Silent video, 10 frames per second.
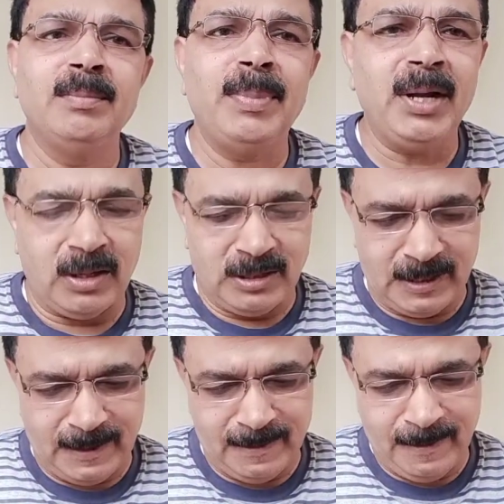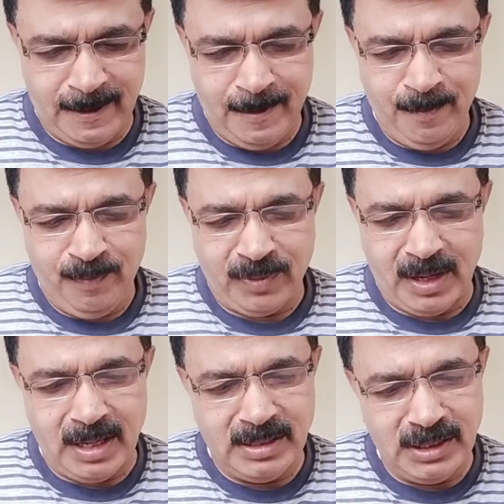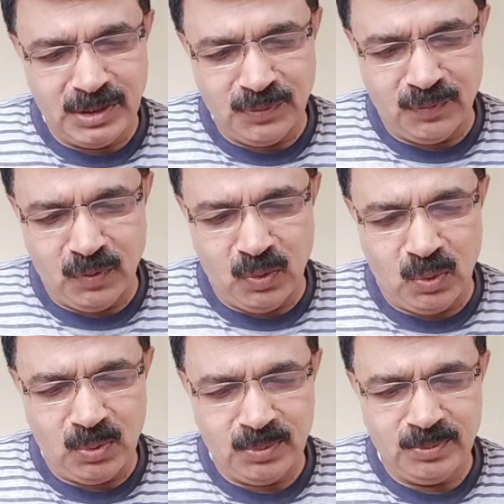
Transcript: pentoxide. As it is 4,